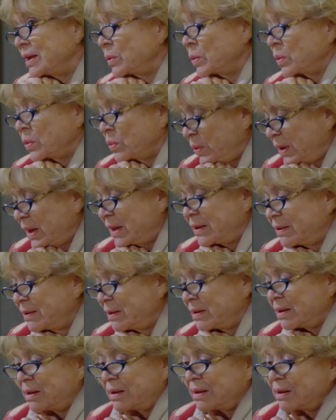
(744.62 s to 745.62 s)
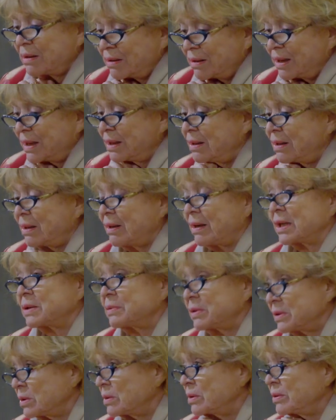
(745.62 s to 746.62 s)
in the
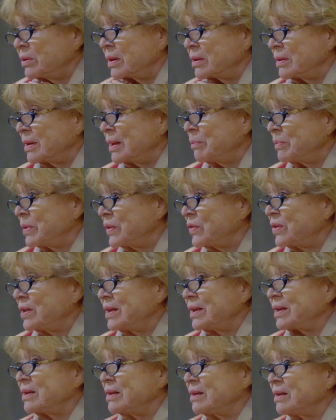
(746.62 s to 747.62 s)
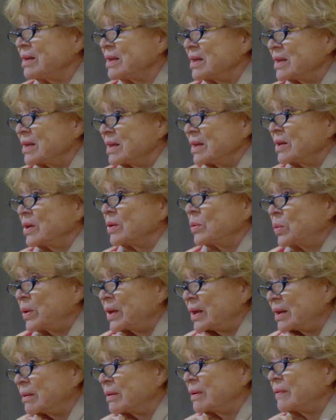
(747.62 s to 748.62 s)
Ecuadorian embassy,
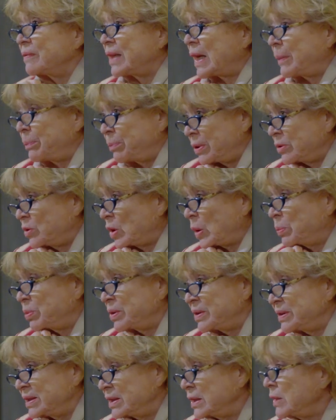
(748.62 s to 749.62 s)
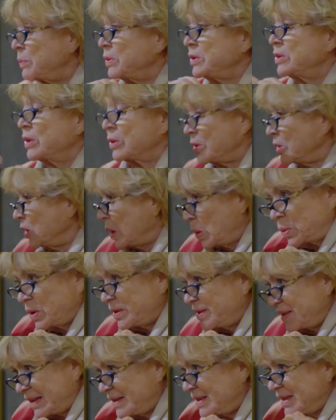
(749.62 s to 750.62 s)
where they put up a deal. We don't know
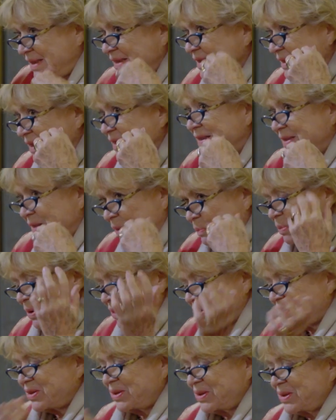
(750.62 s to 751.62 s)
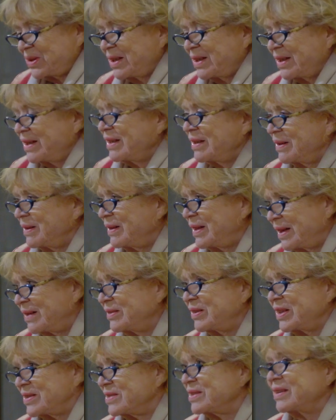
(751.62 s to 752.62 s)
what that deal is, but there
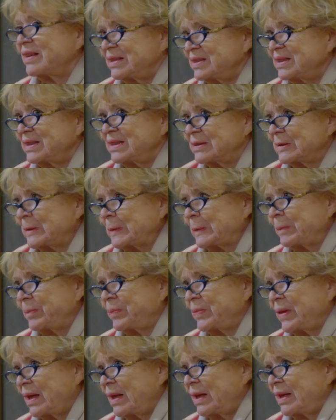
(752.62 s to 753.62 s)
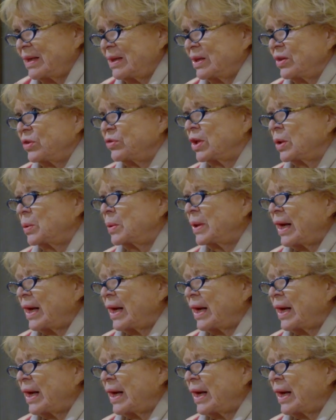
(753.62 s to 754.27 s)
is a deal. So